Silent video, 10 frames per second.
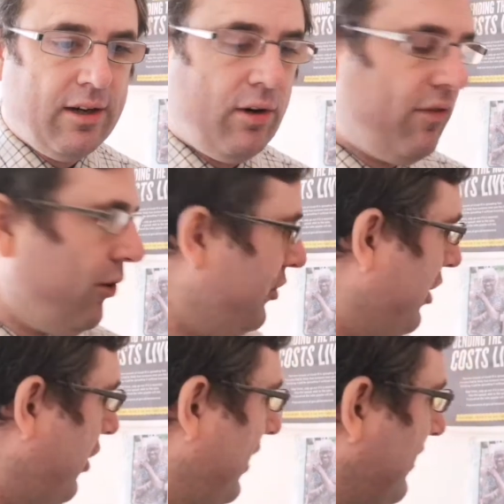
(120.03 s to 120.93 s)
I've also
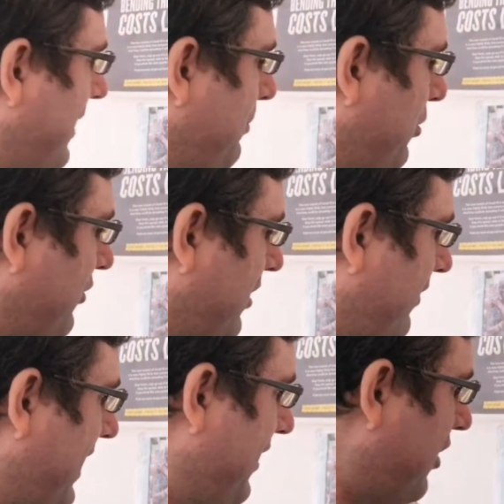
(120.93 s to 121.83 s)
got examples
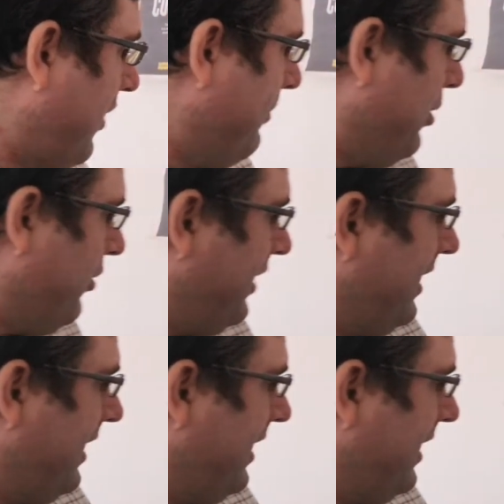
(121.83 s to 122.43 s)
of that on the board